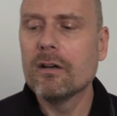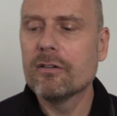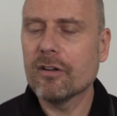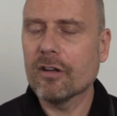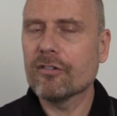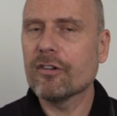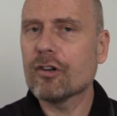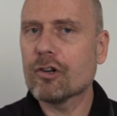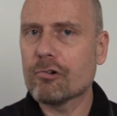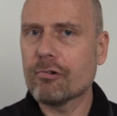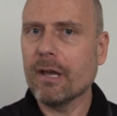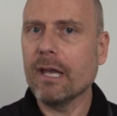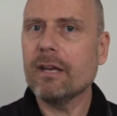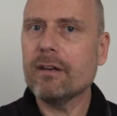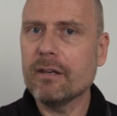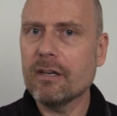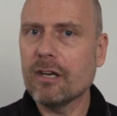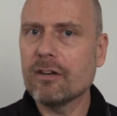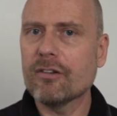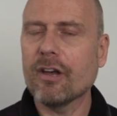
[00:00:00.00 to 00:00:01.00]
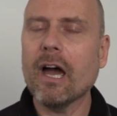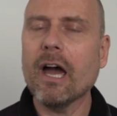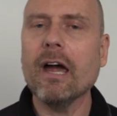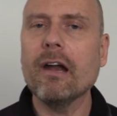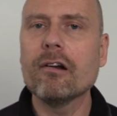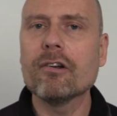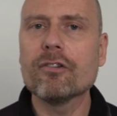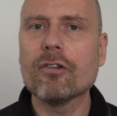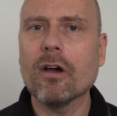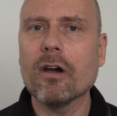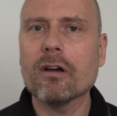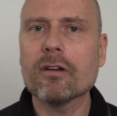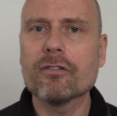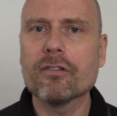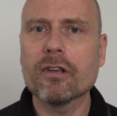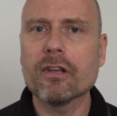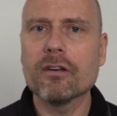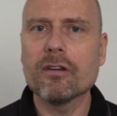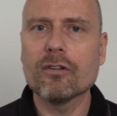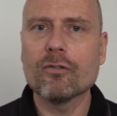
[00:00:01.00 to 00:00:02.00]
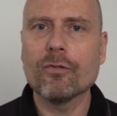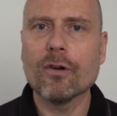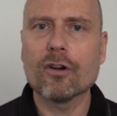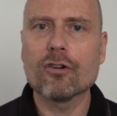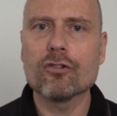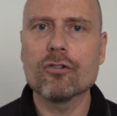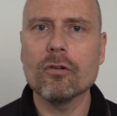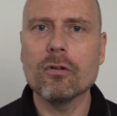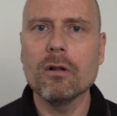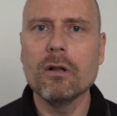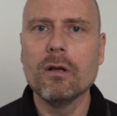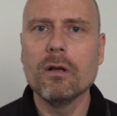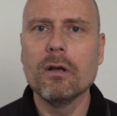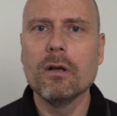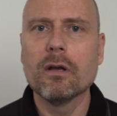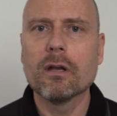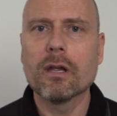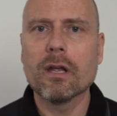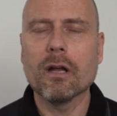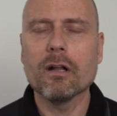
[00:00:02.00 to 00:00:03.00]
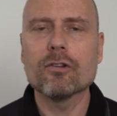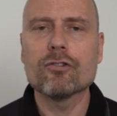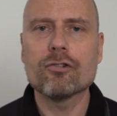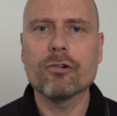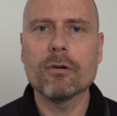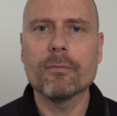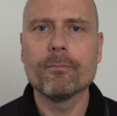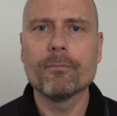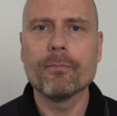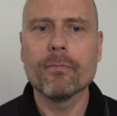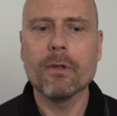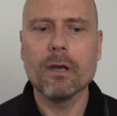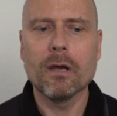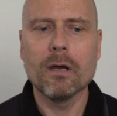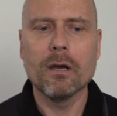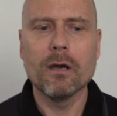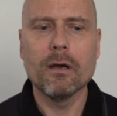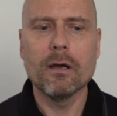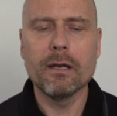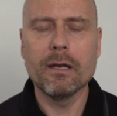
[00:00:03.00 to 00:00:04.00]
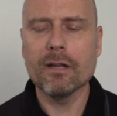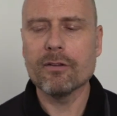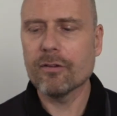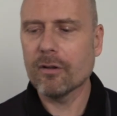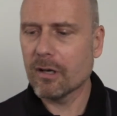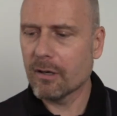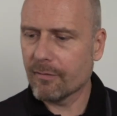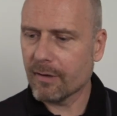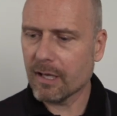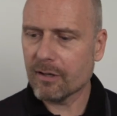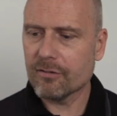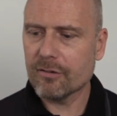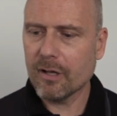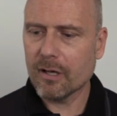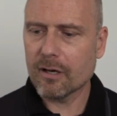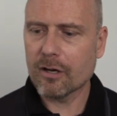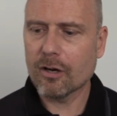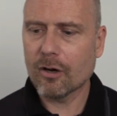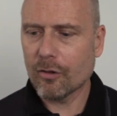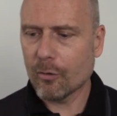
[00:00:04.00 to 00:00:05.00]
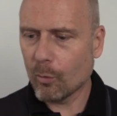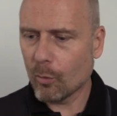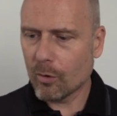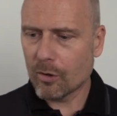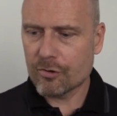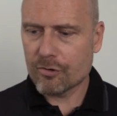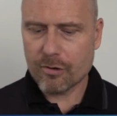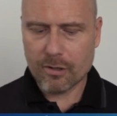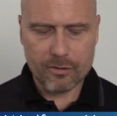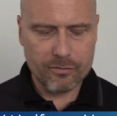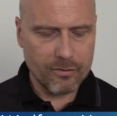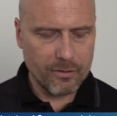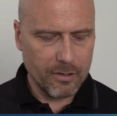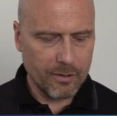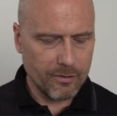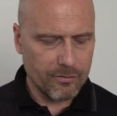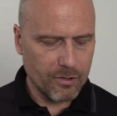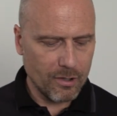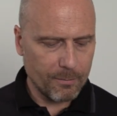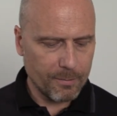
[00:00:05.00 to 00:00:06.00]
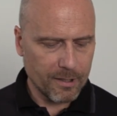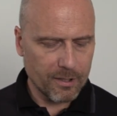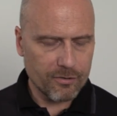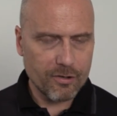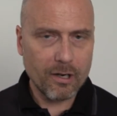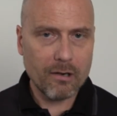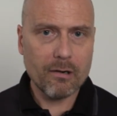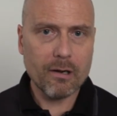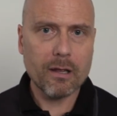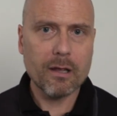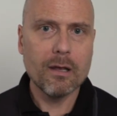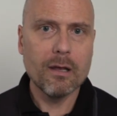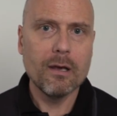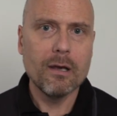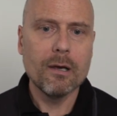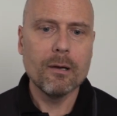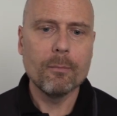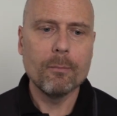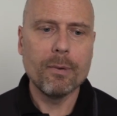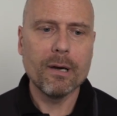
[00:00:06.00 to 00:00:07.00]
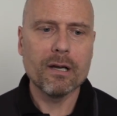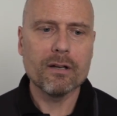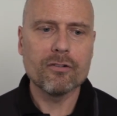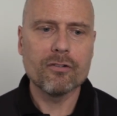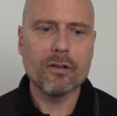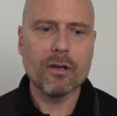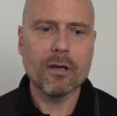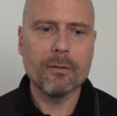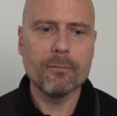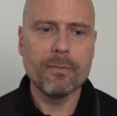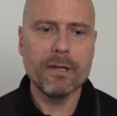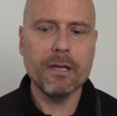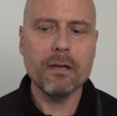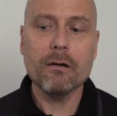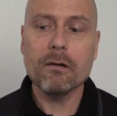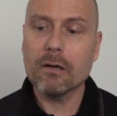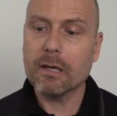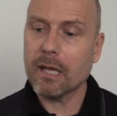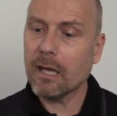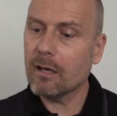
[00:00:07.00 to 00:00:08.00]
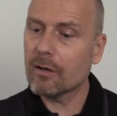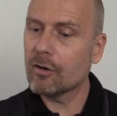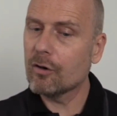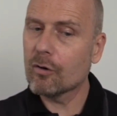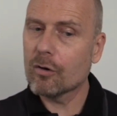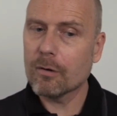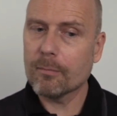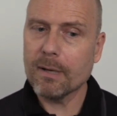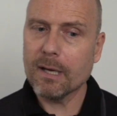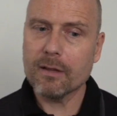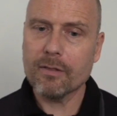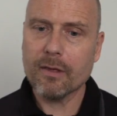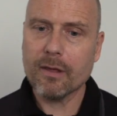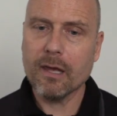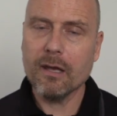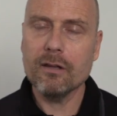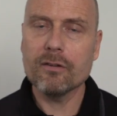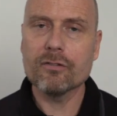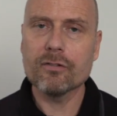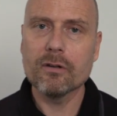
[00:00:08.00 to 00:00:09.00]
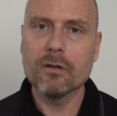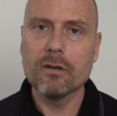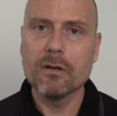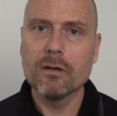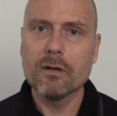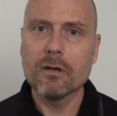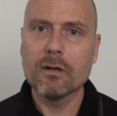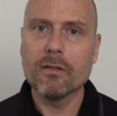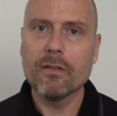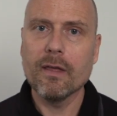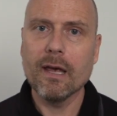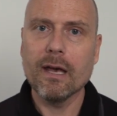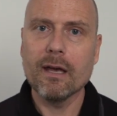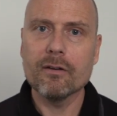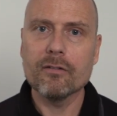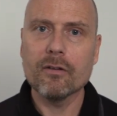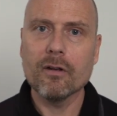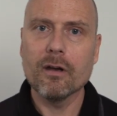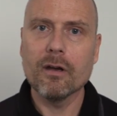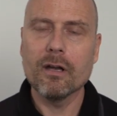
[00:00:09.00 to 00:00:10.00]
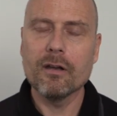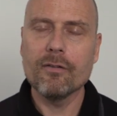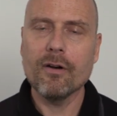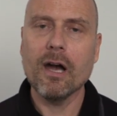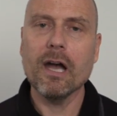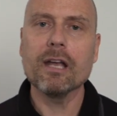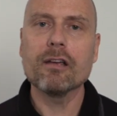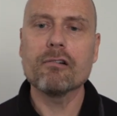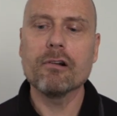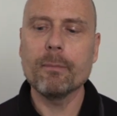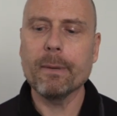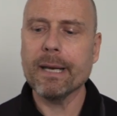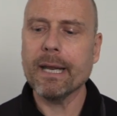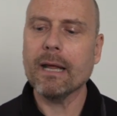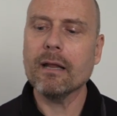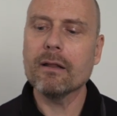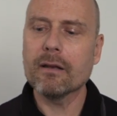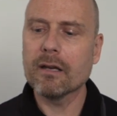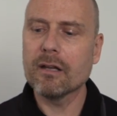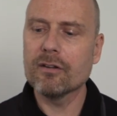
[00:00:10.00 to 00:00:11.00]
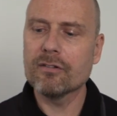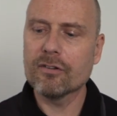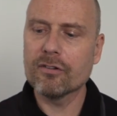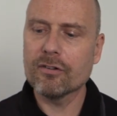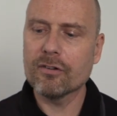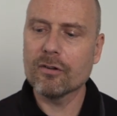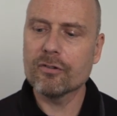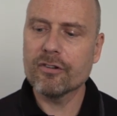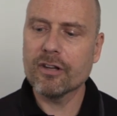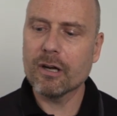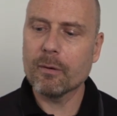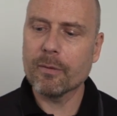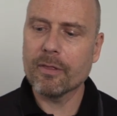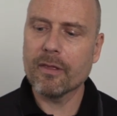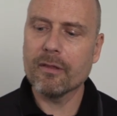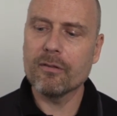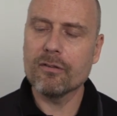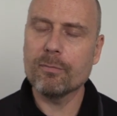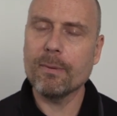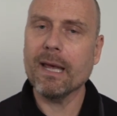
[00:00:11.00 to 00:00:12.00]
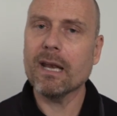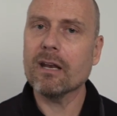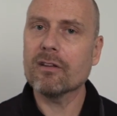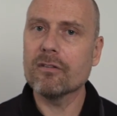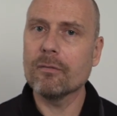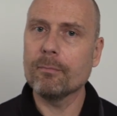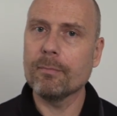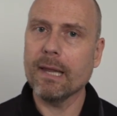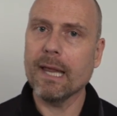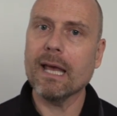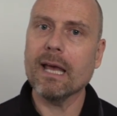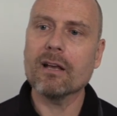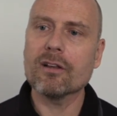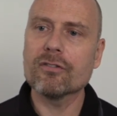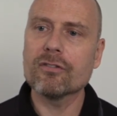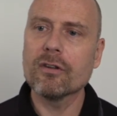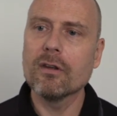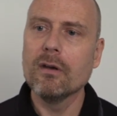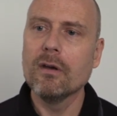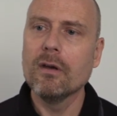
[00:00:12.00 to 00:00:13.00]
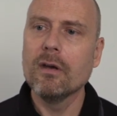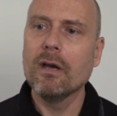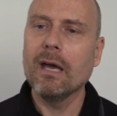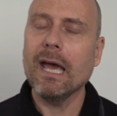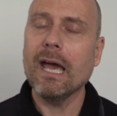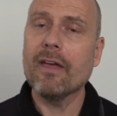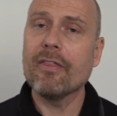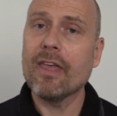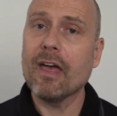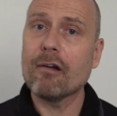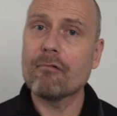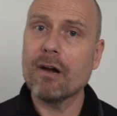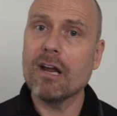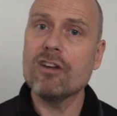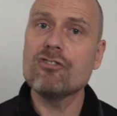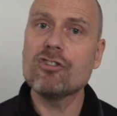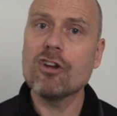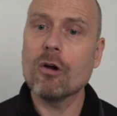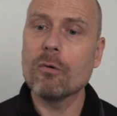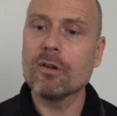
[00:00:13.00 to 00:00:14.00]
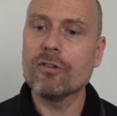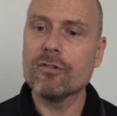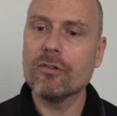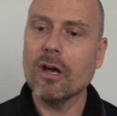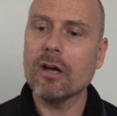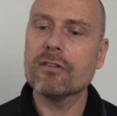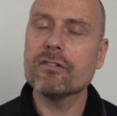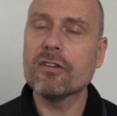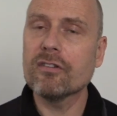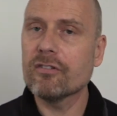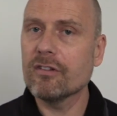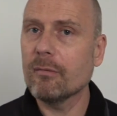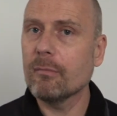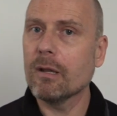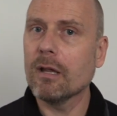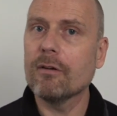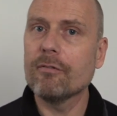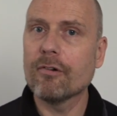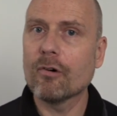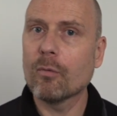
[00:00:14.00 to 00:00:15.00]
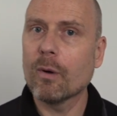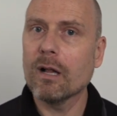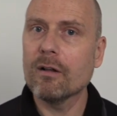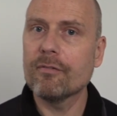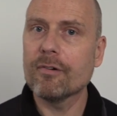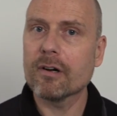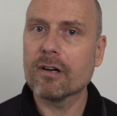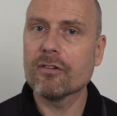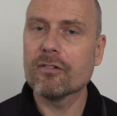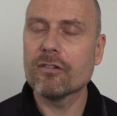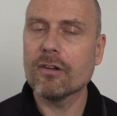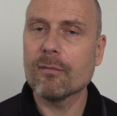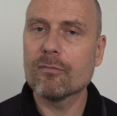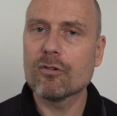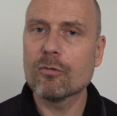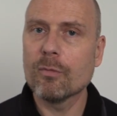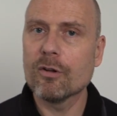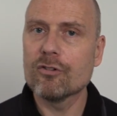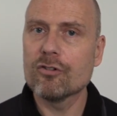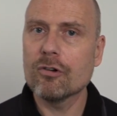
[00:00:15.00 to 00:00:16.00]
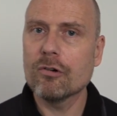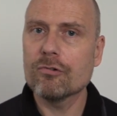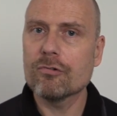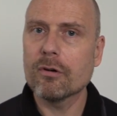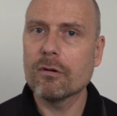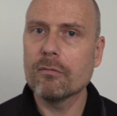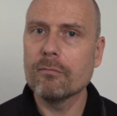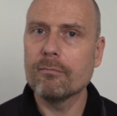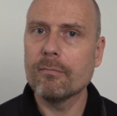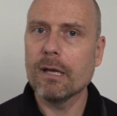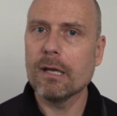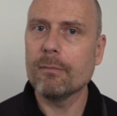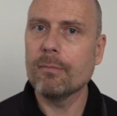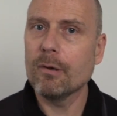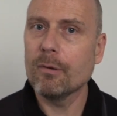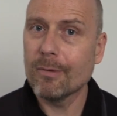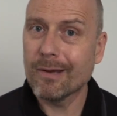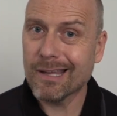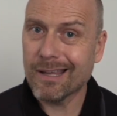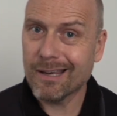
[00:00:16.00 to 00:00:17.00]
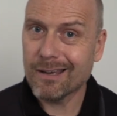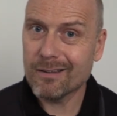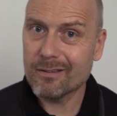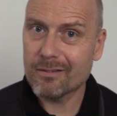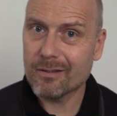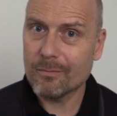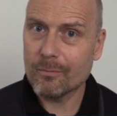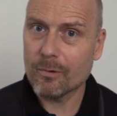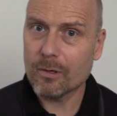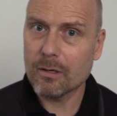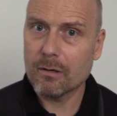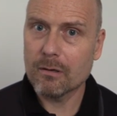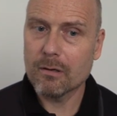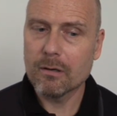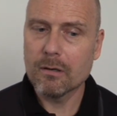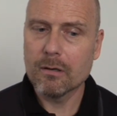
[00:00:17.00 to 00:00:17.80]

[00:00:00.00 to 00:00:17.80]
Does it create an entire toxic and dysfunctional culture? And let's not even get started on the war on drugs, another topic entirely. But here, again, you could make the case that if high criminality is associated with Hispanics and blacks, and that ratio is not dissimilar for welfare consumption with children, maybe we're getting somewhere.